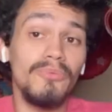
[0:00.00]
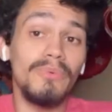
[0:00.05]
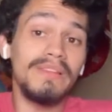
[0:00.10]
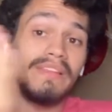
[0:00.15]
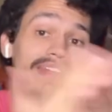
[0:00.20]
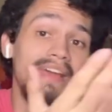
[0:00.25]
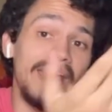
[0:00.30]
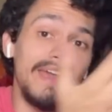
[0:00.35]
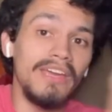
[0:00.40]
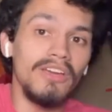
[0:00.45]
with
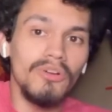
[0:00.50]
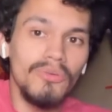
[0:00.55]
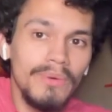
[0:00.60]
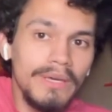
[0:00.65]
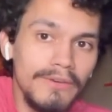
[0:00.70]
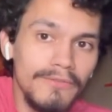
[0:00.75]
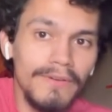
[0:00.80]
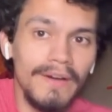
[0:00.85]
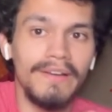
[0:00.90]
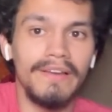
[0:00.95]
an
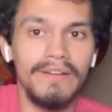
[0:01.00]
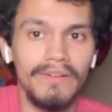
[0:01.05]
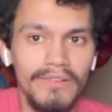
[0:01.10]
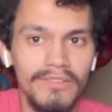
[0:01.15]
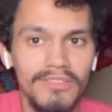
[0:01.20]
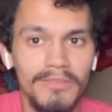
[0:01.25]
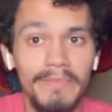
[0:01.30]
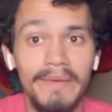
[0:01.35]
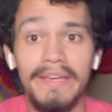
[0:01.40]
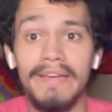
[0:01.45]
AoE fucking
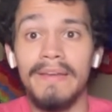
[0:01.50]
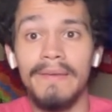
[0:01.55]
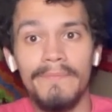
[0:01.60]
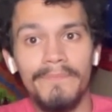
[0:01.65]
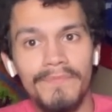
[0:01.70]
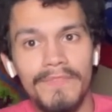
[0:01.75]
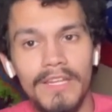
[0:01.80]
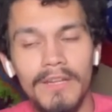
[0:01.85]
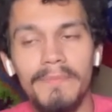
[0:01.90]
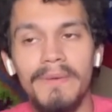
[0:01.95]
ultimate.
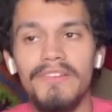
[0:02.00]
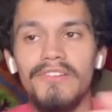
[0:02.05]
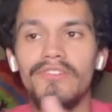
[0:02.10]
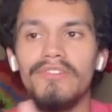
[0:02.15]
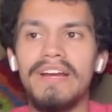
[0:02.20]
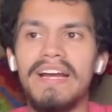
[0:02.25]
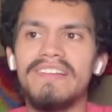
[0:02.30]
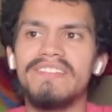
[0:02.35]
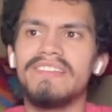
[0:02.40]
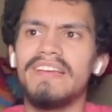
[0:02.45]
Gonna beat
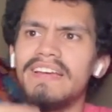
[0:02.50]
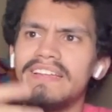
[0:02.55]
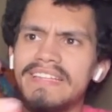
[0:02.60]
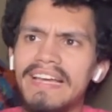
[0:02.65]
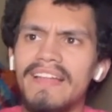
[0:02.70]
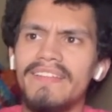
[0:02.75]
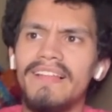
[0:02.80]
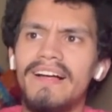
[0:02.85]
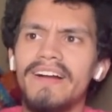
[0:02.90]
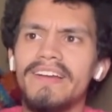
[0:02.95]
your ass.
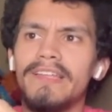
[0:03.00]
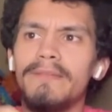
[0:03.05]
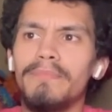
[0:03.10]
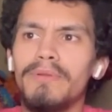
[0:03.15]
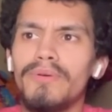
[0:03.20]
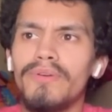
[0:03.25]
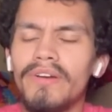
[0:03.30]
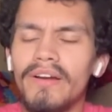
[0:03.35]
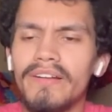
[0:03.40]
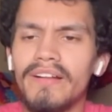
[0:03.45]
That lock and
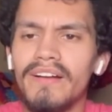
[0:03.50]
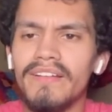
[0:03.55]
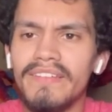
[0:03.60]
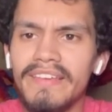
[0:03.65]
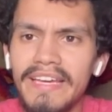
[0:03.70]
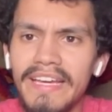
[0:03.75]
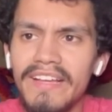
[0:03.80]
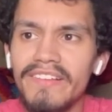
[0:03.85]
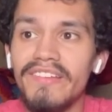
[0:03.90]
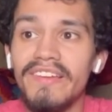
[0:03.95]
blue card on
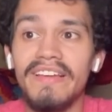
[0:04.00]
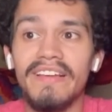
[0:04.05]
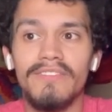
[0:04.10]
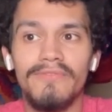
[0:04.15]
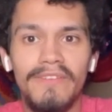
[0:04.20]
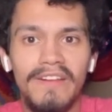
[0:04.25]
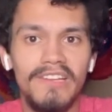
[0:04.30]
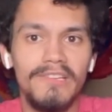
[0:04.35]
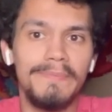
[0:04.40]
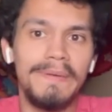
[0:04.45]
gauge. He gets
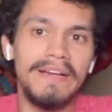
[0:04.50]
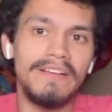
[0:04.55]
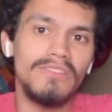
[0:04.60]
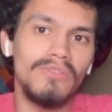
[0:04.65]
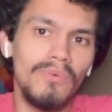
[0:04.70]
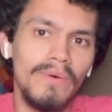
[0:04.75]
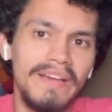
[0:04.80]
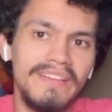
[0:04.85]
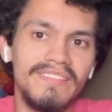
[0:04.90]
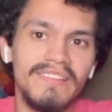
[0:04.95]
Vanish back
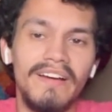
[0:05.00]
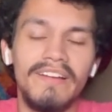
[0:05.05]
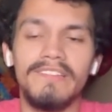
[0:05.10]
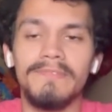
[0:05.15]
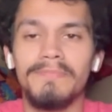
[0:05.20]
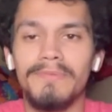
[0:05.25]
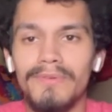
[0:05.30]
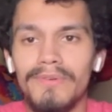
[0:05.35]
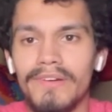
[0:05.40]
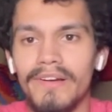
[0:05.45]
twice on his
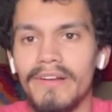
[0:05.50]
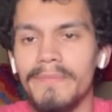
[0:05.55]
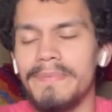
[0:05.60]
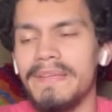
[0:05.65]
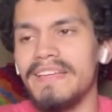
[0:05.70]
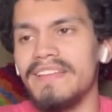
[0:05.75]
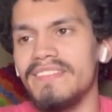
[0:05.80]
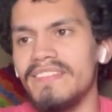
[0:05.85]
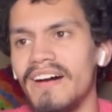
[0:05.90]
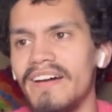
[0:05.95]
blue card
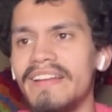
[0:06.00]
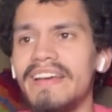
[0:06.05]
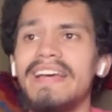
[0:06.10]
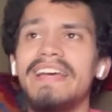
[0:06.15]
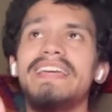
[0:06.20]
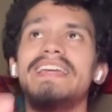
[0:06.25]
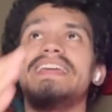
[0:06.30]
being done. He